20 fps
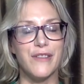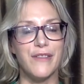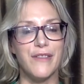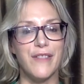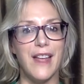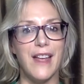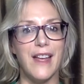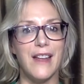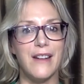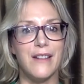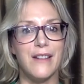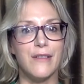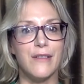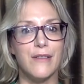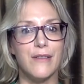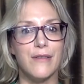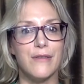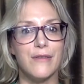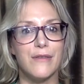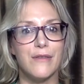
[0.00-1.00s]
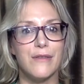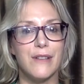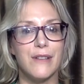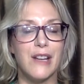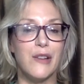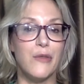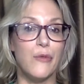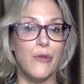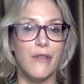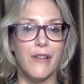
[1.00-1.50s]
that or
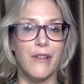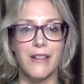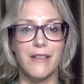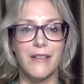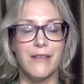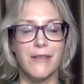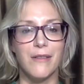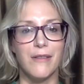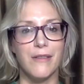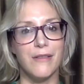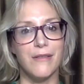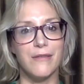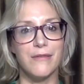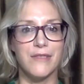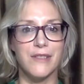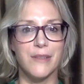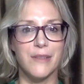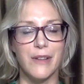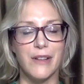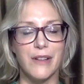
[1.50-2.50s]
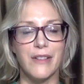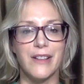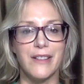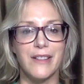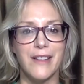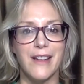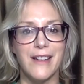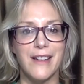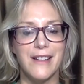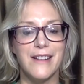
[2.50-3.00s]
ignore it or something like
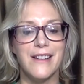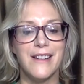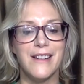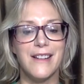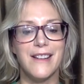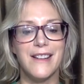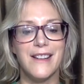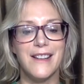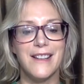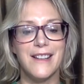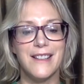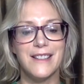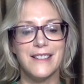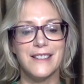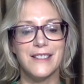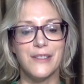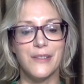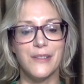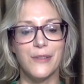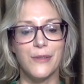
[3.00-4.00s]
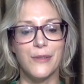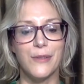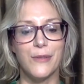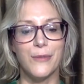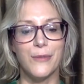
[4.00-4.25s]
that. So.